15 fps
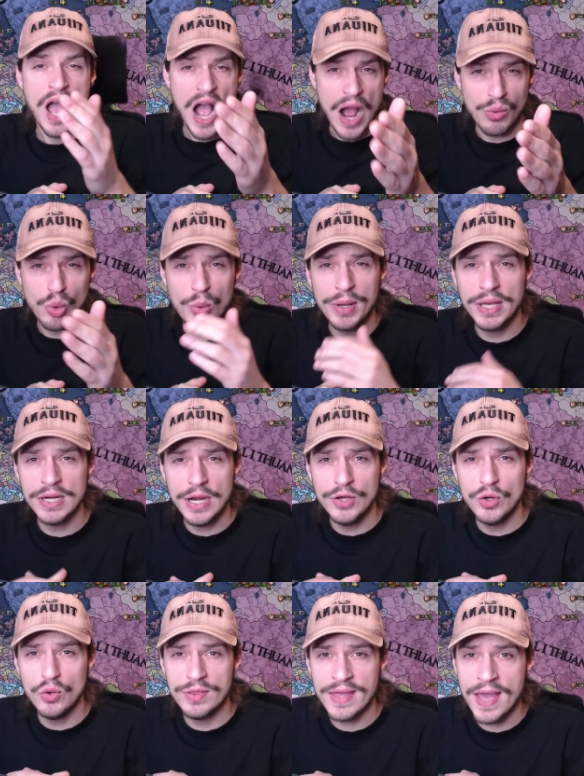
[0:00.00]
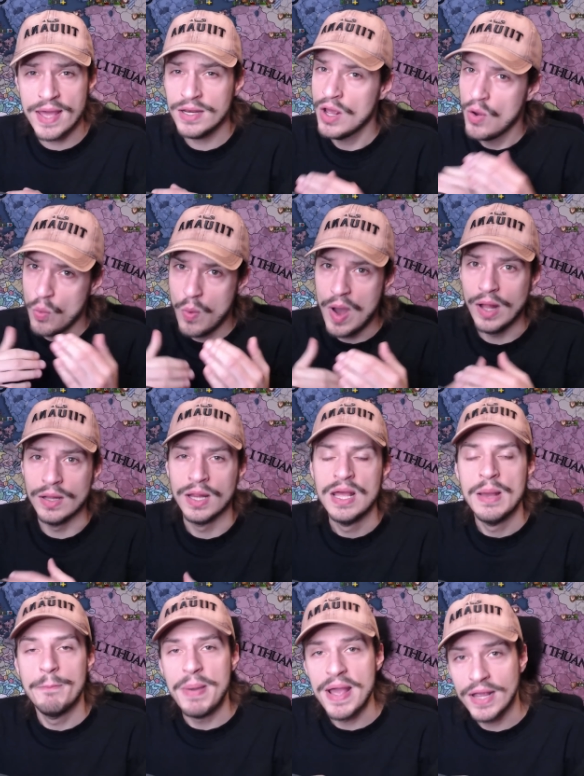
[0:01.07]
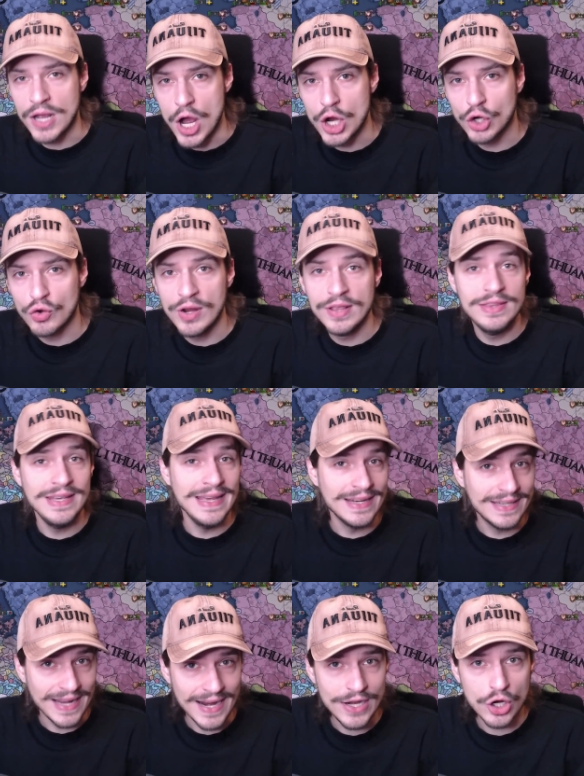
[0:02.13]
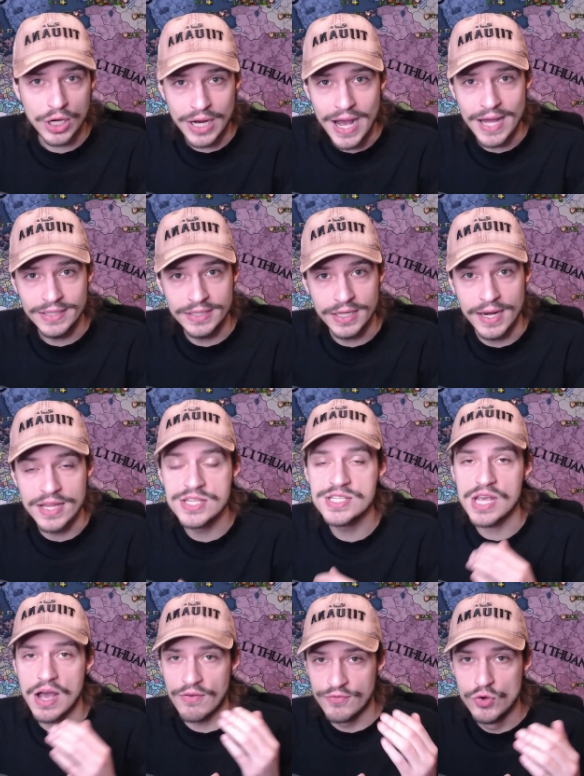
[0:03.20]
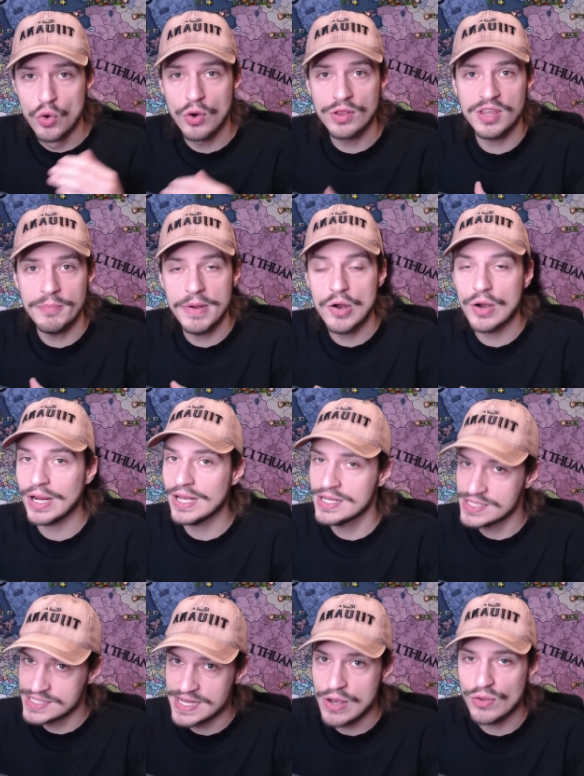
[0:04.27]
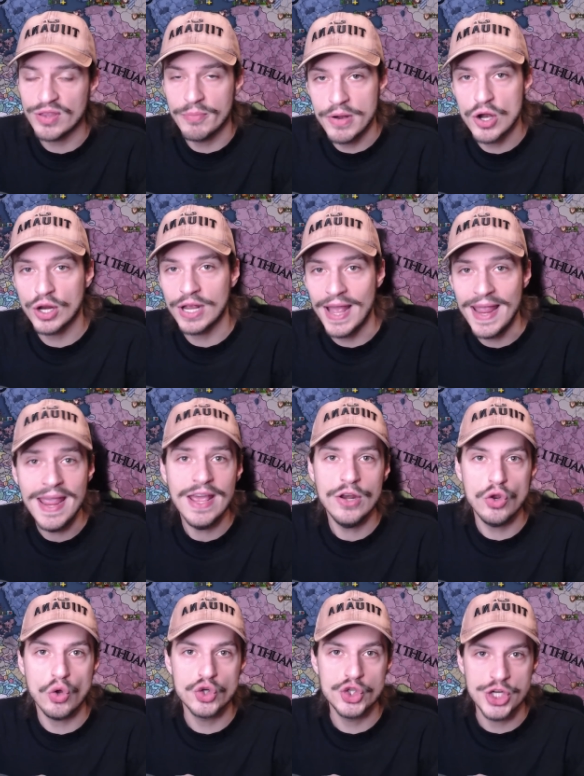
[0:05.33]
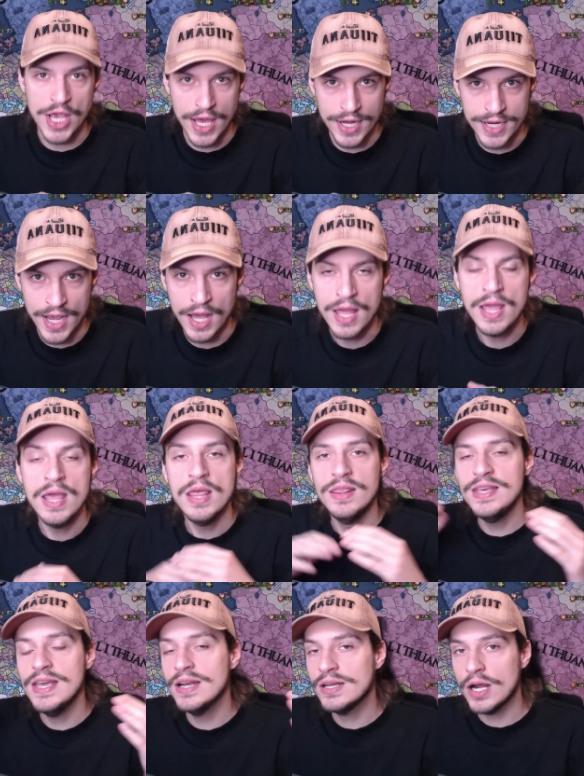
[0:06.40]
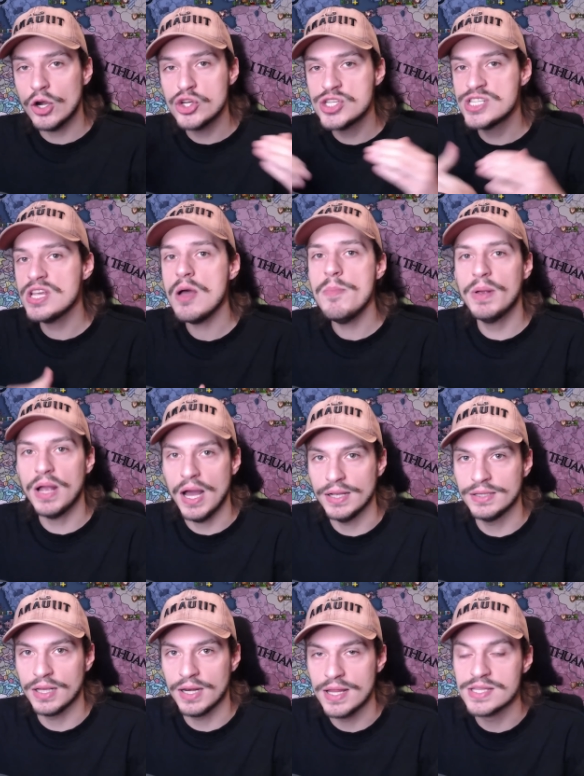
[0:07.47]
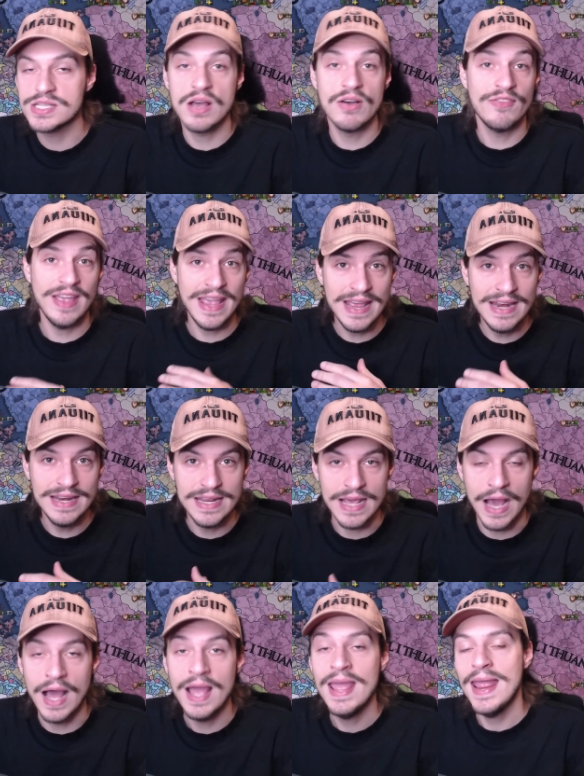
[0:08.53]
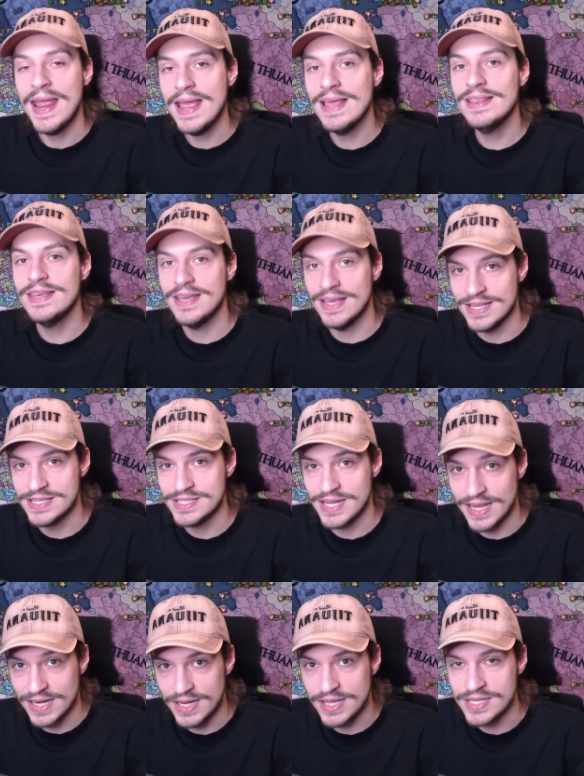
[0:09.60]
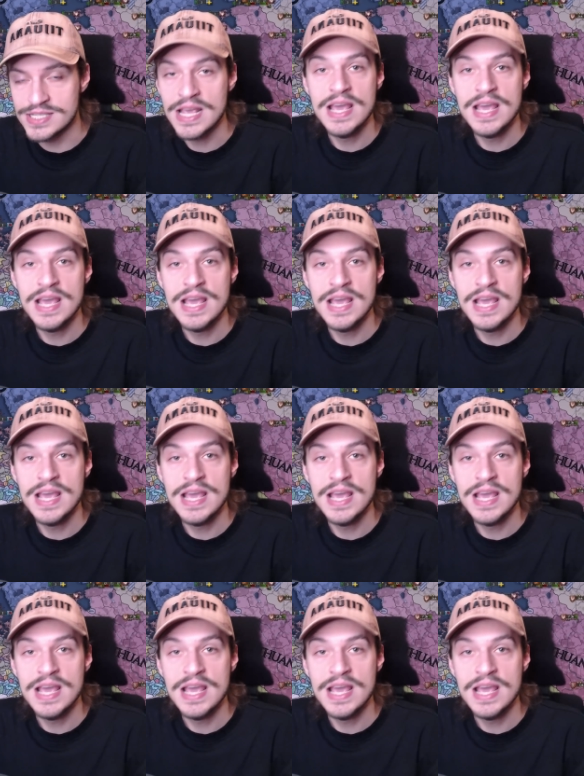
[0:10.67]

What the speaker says: How are we going to do that? Well, by conquering the entire continents of North America, South America, and Oceania, the entire subcontinents of India and the East Indies,